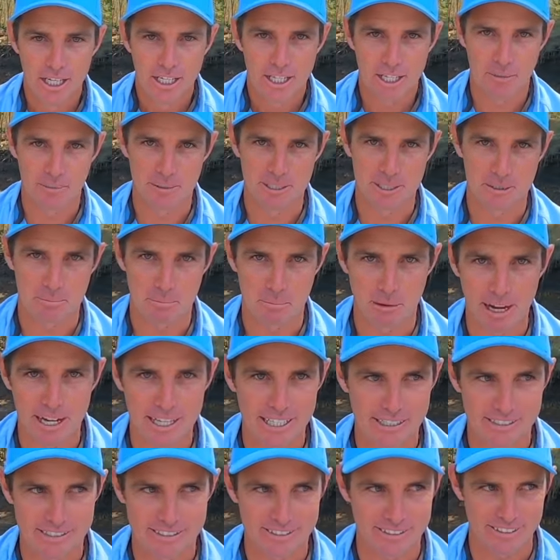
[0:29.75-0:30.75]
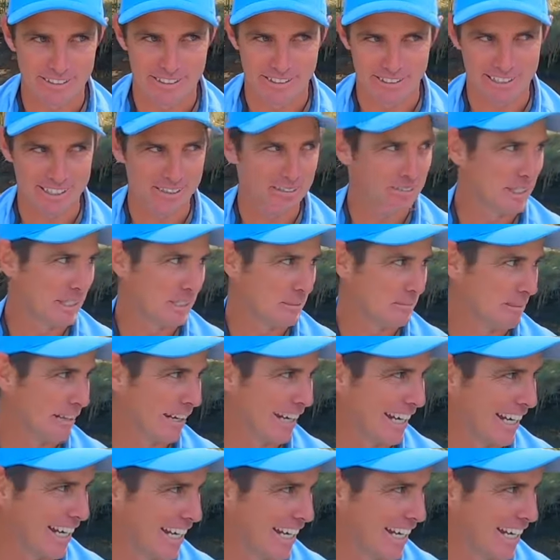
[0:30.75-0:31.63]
"Can we spray you, sir? Can we spray